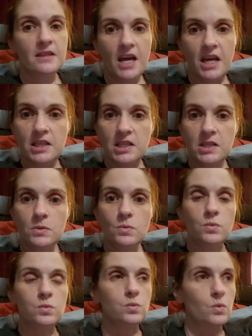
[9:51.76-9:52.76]
that's
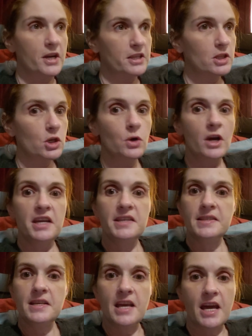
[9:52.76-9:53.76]
when the
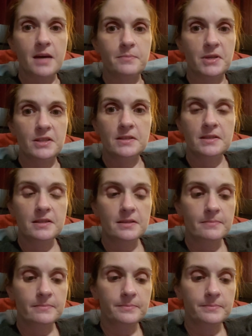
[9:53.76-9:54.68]
crazy happens.